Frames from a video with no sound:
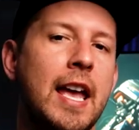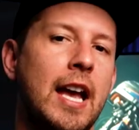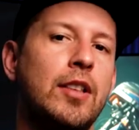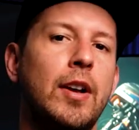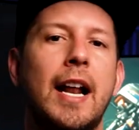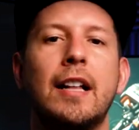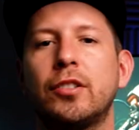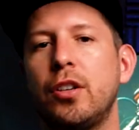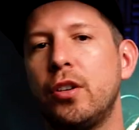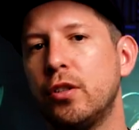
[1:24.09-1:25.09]
And you can
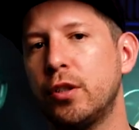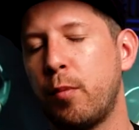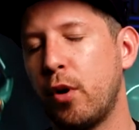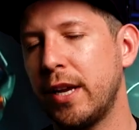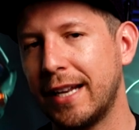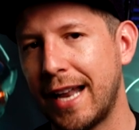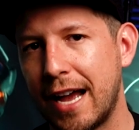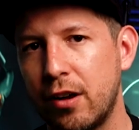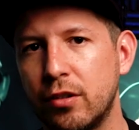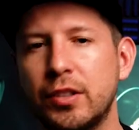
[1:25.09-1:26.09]
also use point
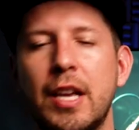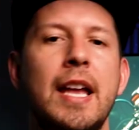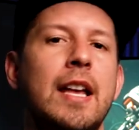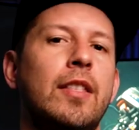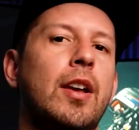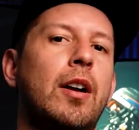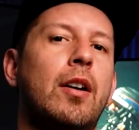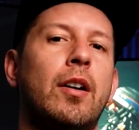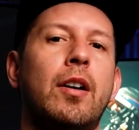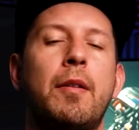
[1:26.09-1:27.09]
clouds. There
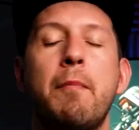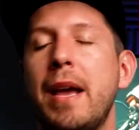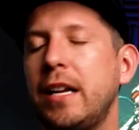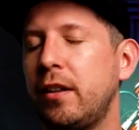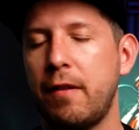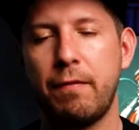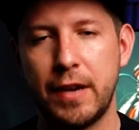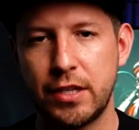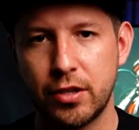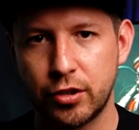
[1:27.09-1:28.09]
are many different
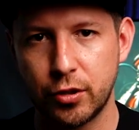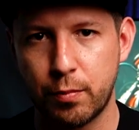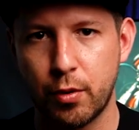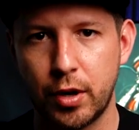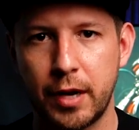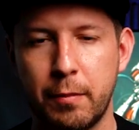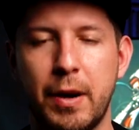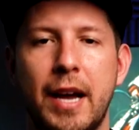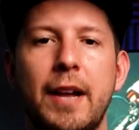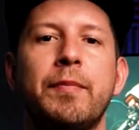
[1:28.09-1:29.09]
features supported
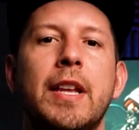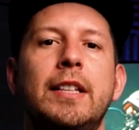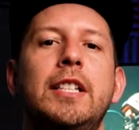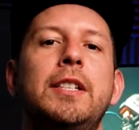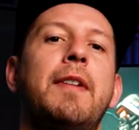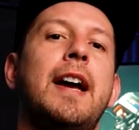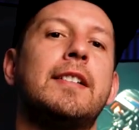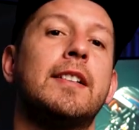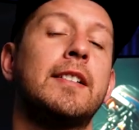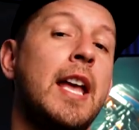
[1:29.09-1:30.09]
by these
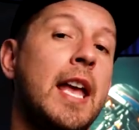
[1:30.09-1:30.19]
devices.